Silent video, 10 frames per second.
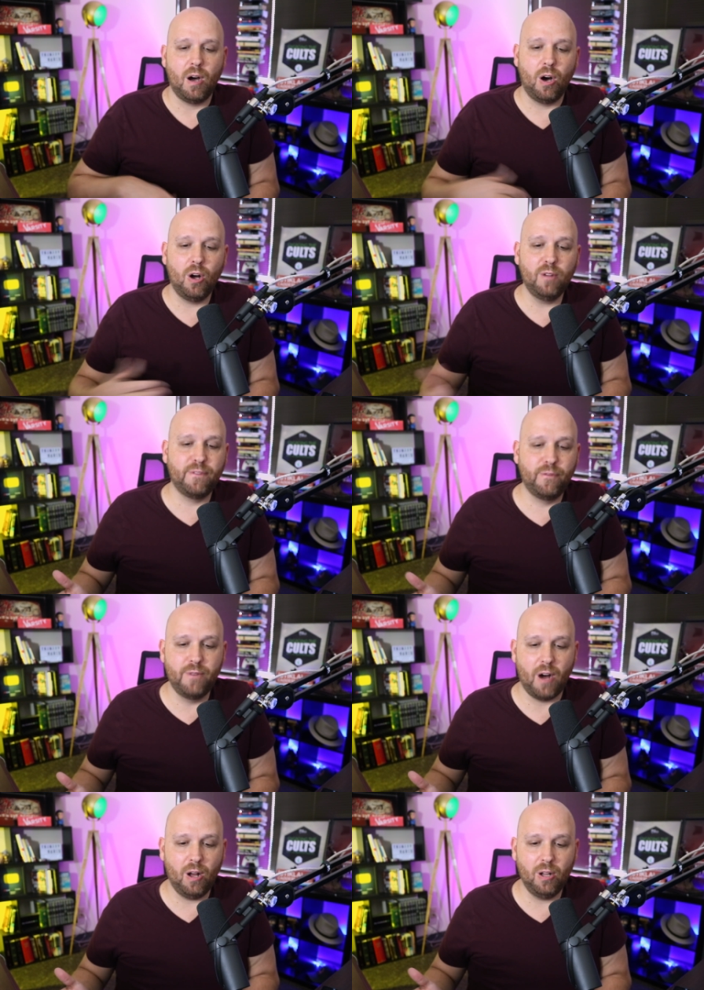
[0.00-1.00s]
all
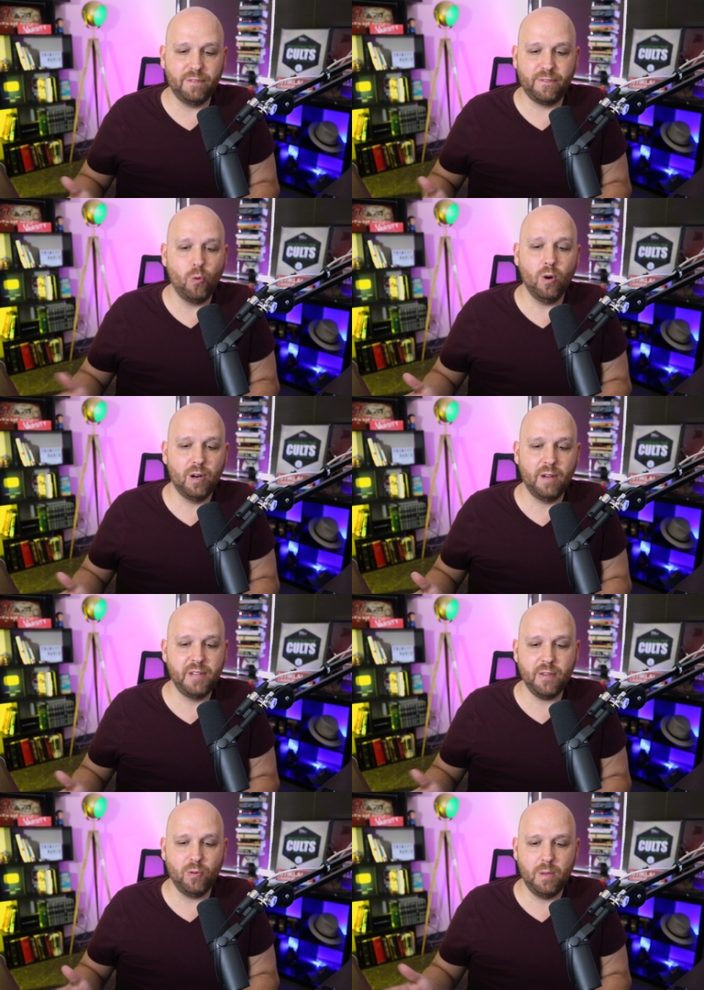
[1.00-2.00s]
4 of
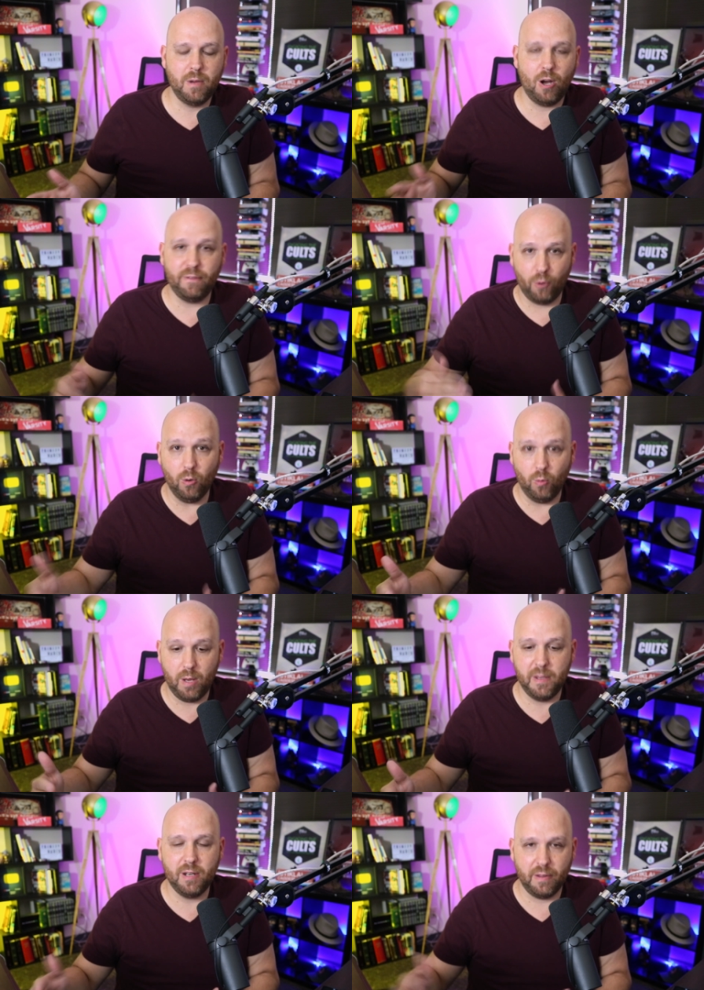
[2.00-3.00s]
the other women, all 4
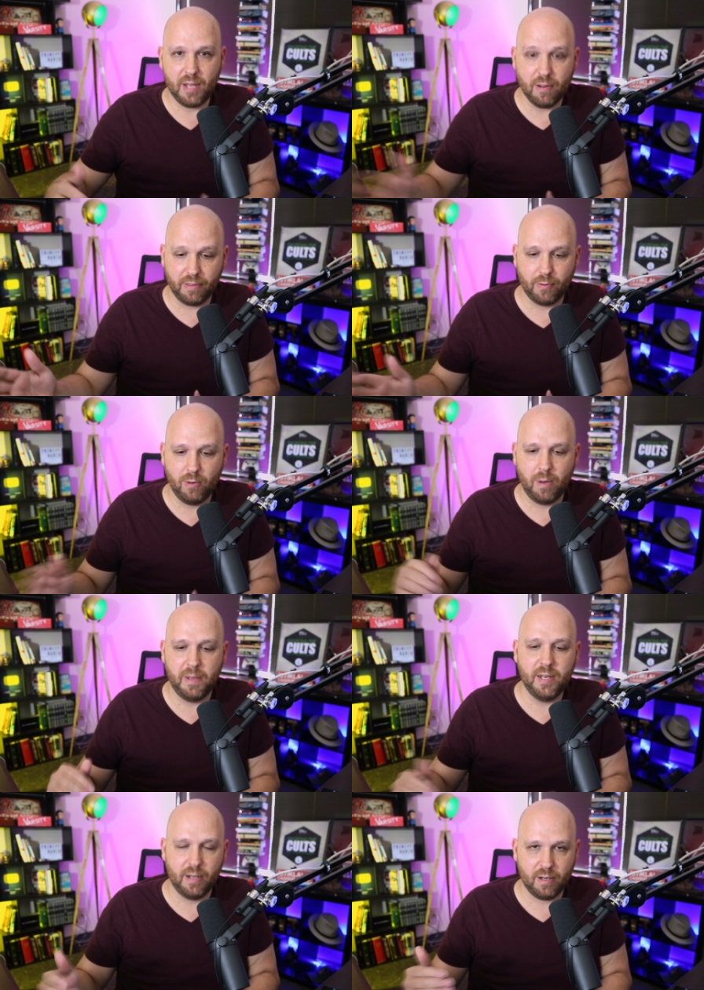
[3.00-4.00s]
women, all the other 3
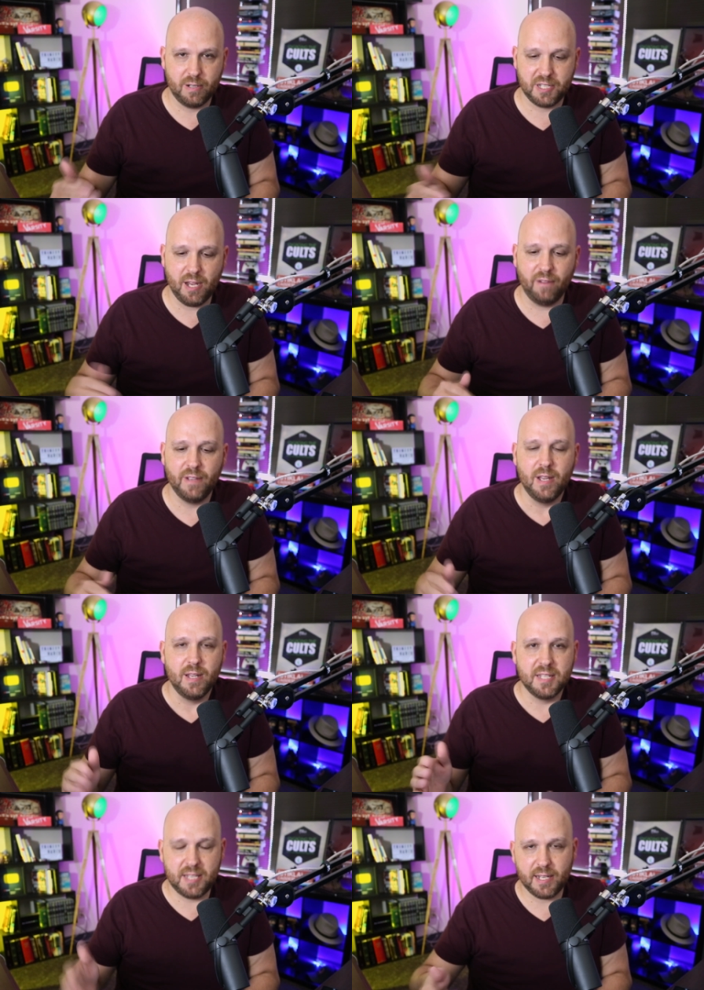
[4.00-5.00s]
women and herself.
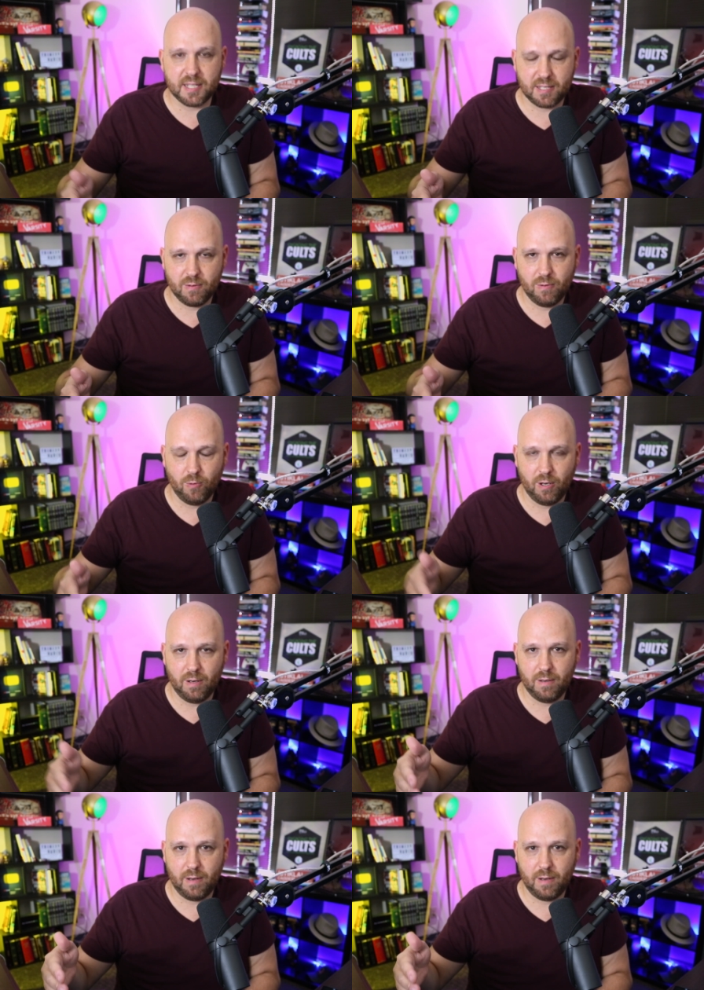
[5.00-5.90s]
6 were